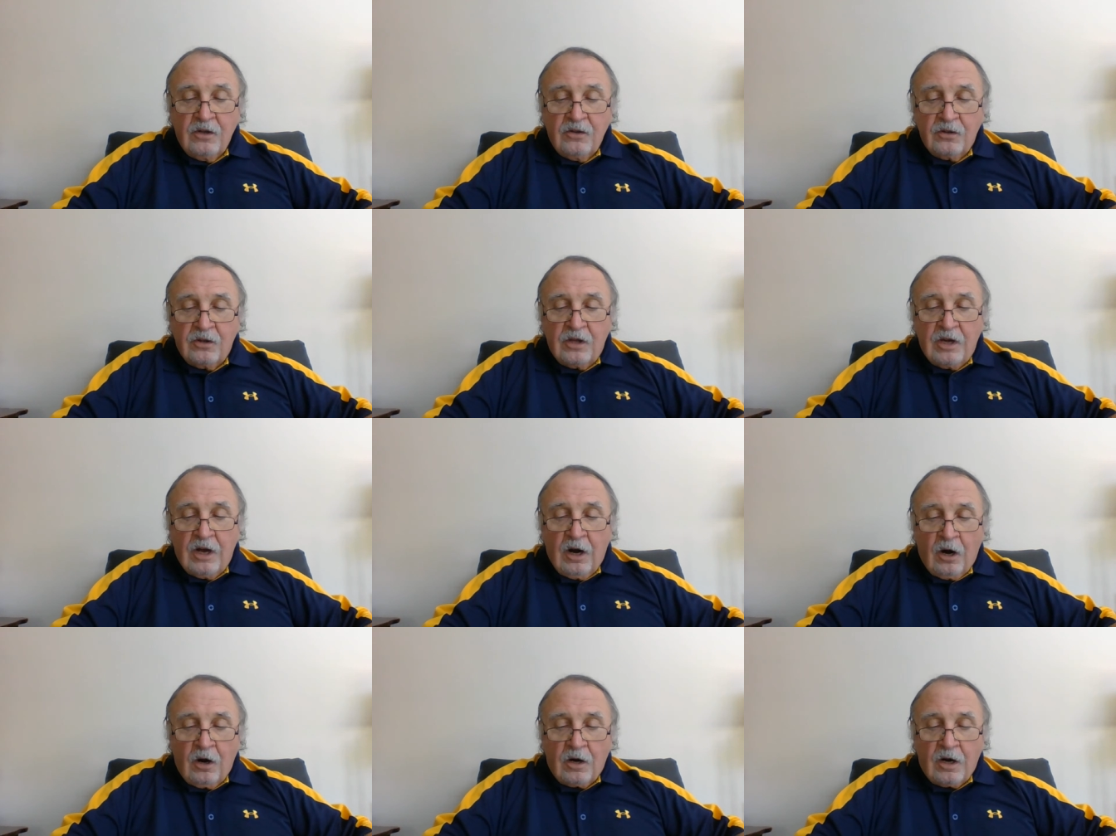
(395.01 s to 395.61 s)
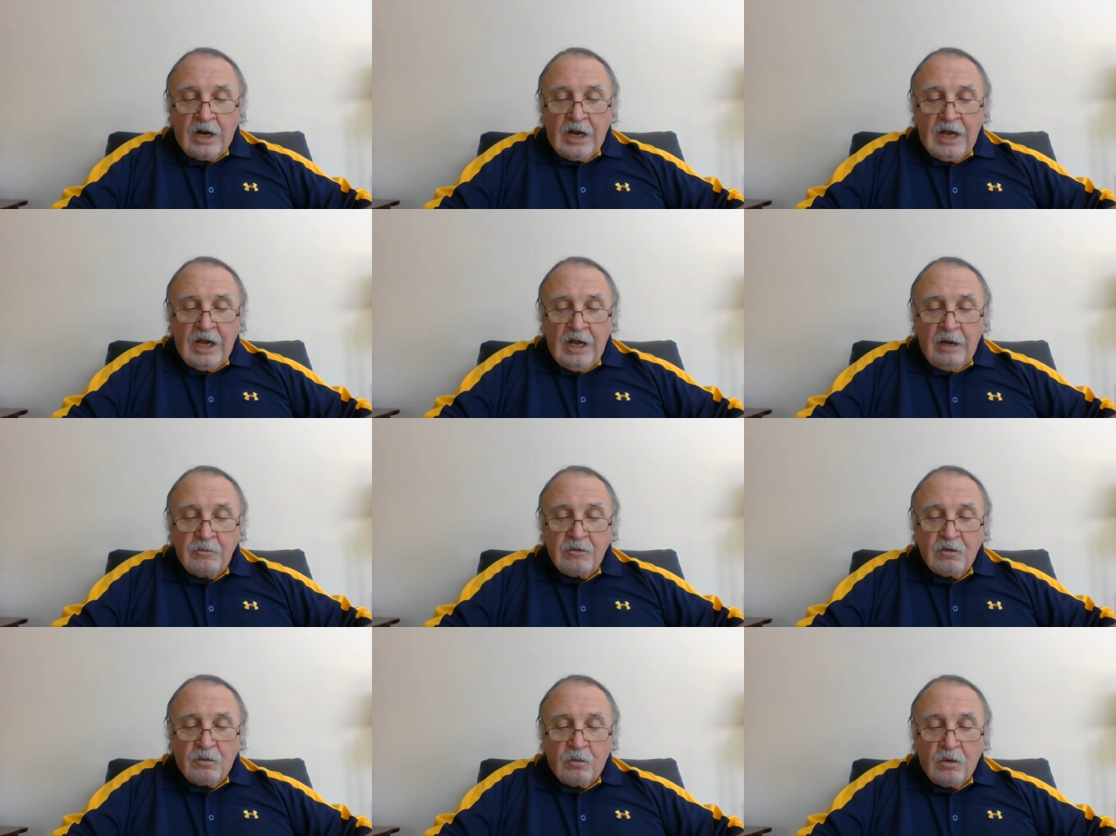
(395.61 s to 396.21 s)
and the ark
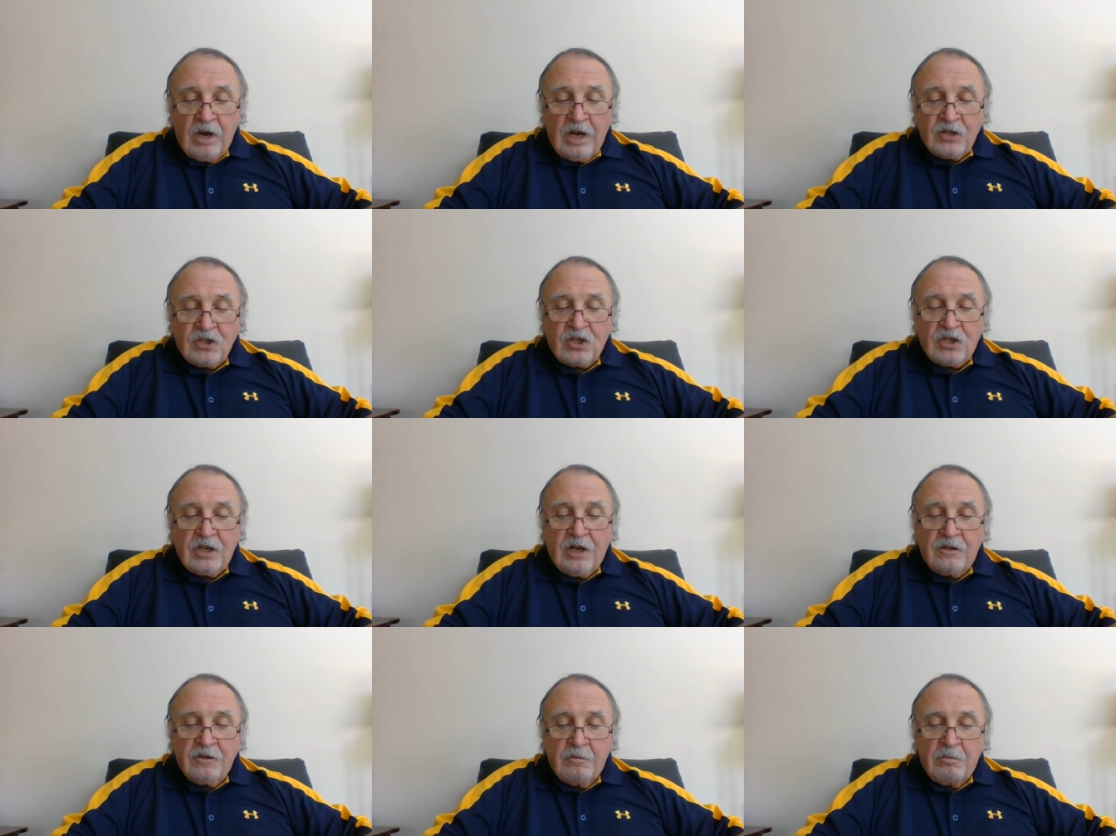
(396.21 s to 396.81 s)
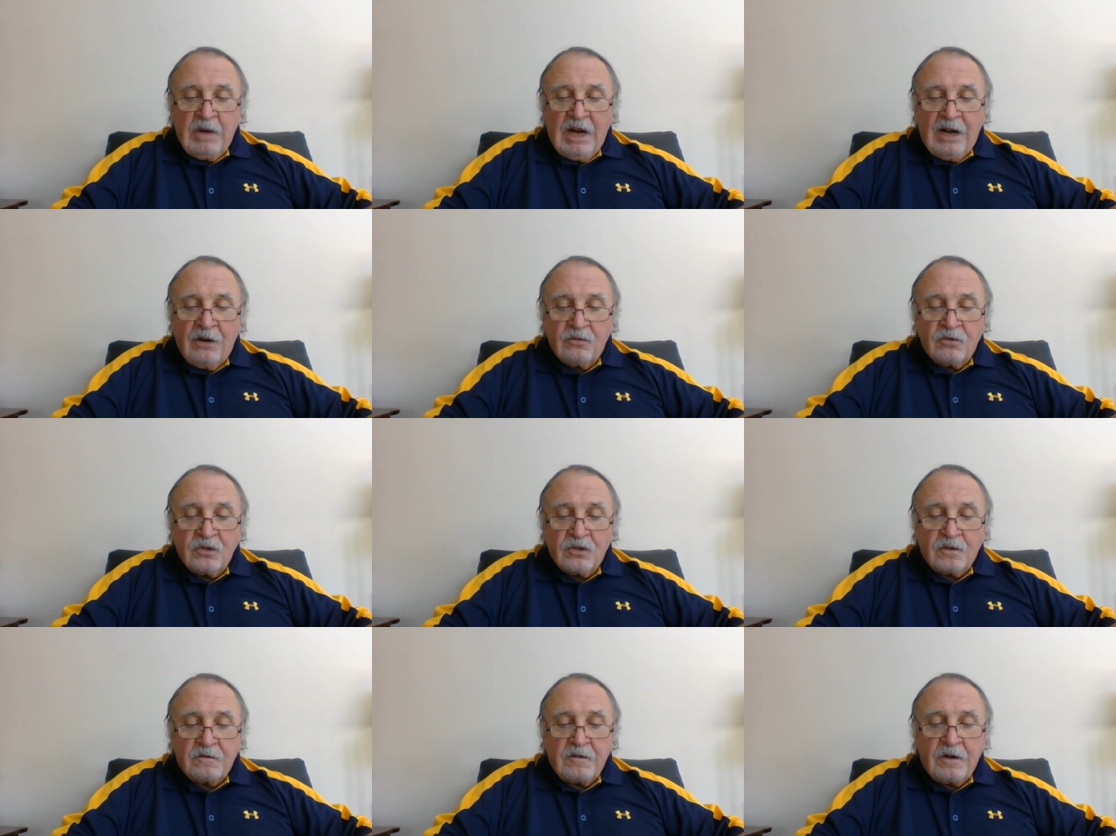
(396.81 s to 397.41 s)
came to rest on the
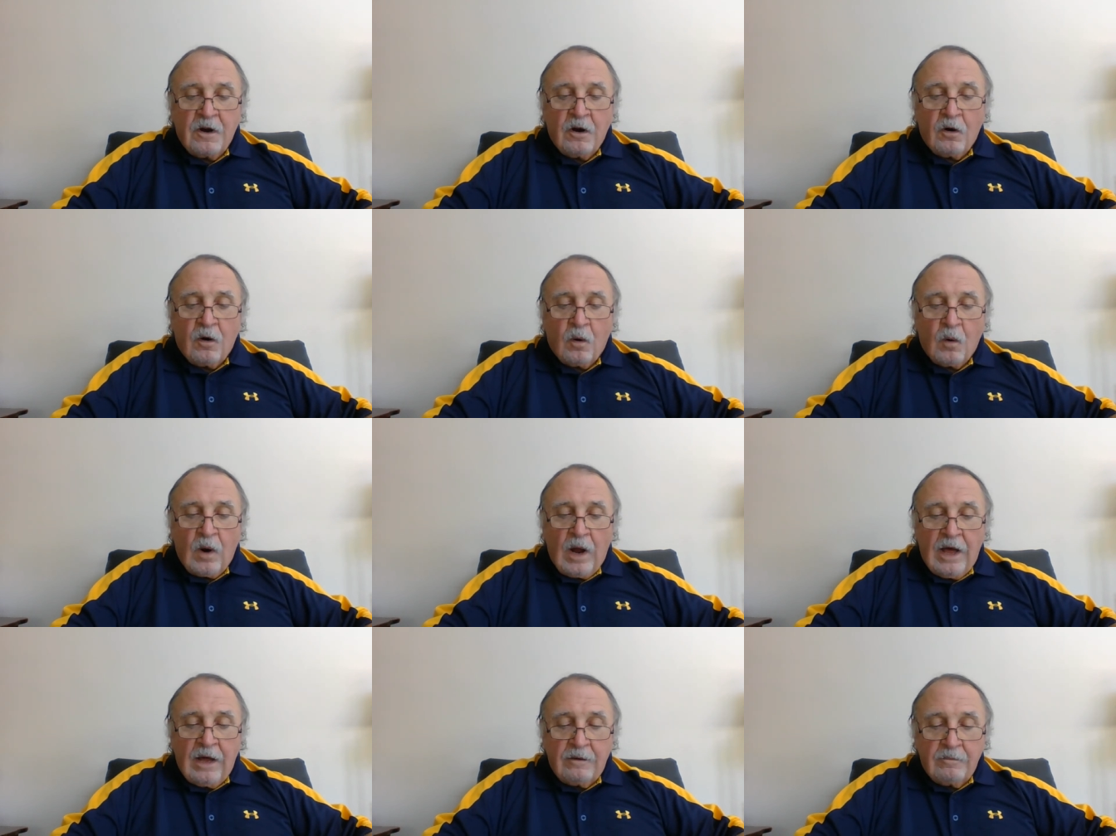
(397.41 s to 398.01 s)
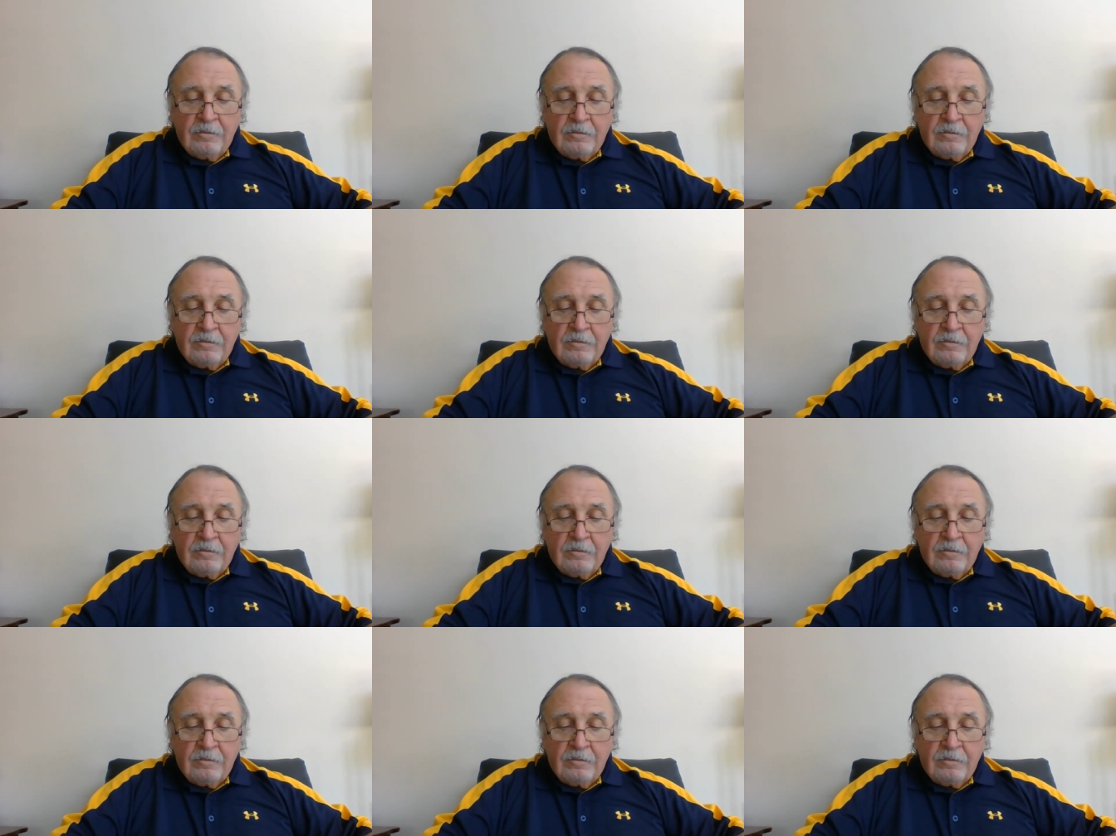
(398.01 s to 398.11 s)
mountains of Ararat.